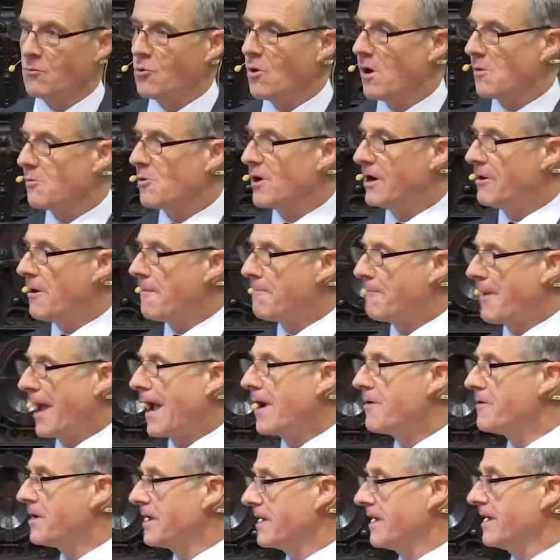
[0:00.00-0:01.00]
what we're
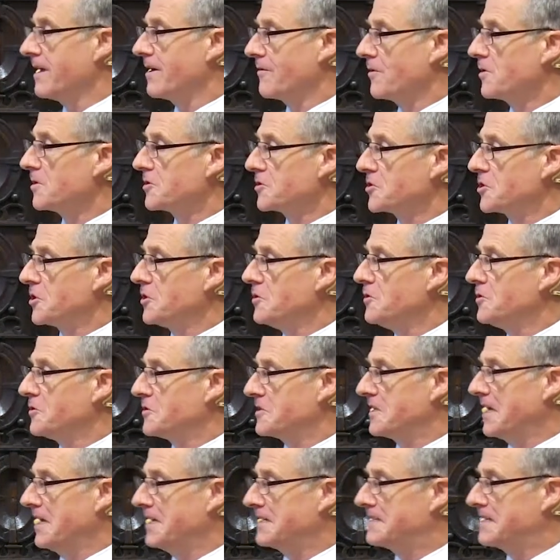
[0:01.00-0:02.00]
about here on
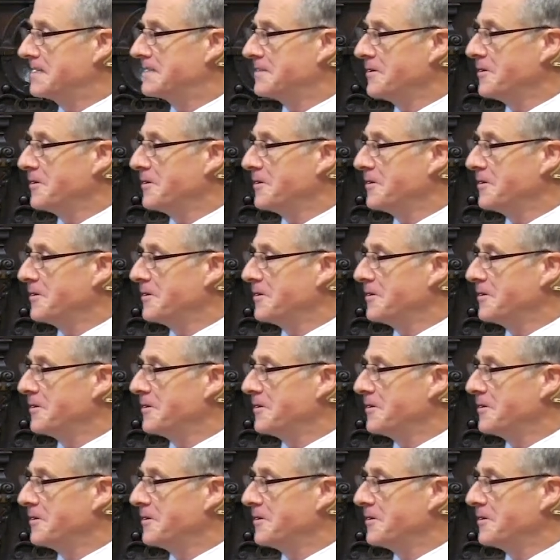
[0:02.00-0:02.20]
Tuesdays is